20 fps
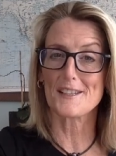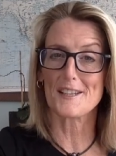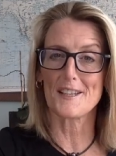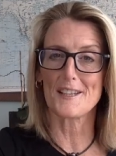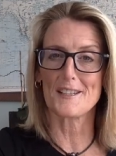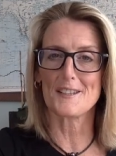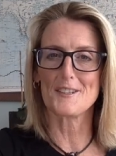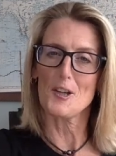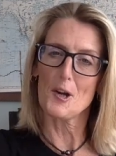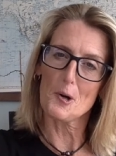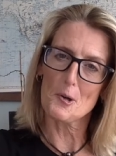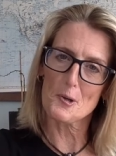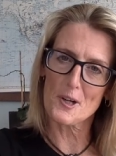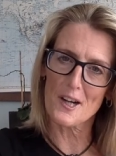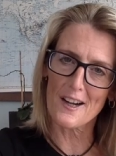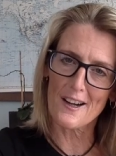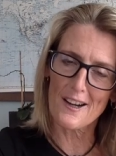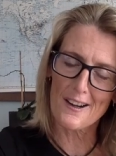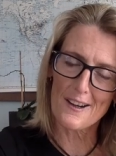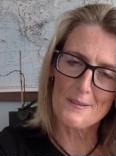in
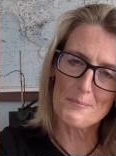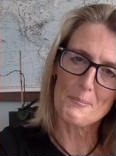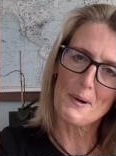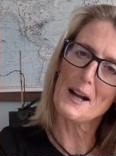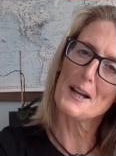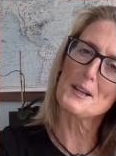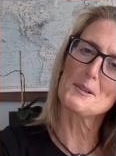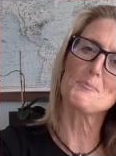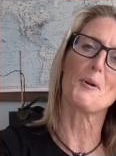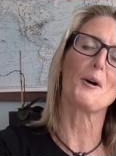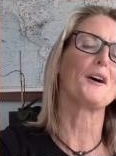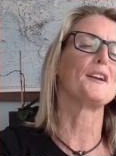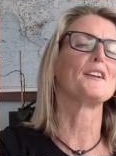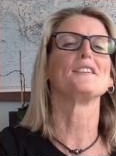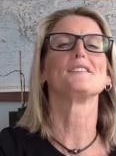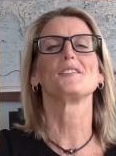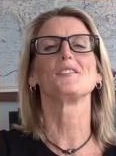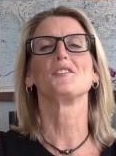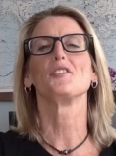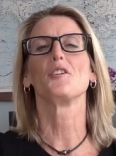yoga, mind
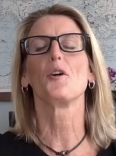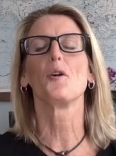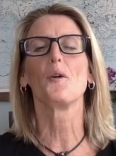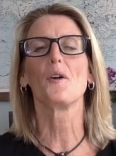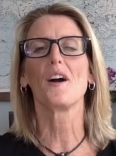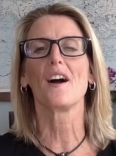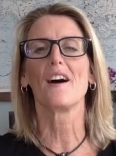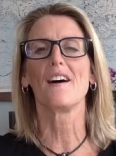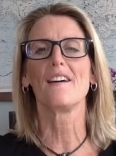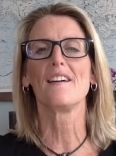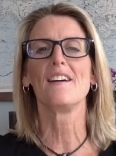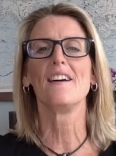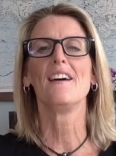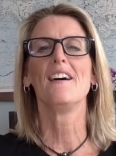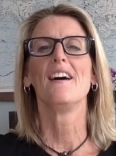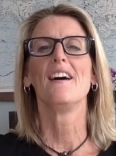bodies in yoga.